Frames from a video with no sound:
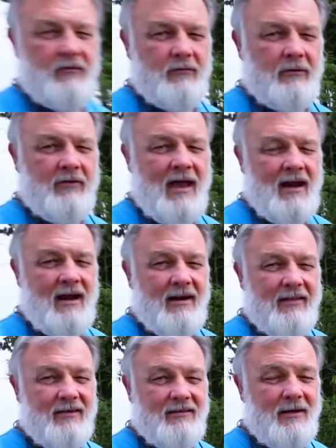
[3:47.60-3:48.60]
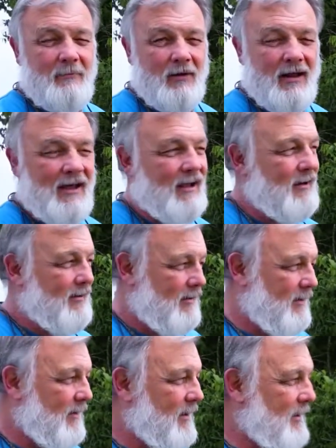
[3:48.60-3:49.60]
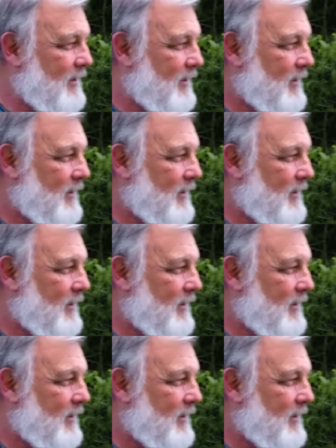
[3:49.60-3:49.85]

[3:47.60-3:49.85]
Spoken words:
we've got out of the timberland.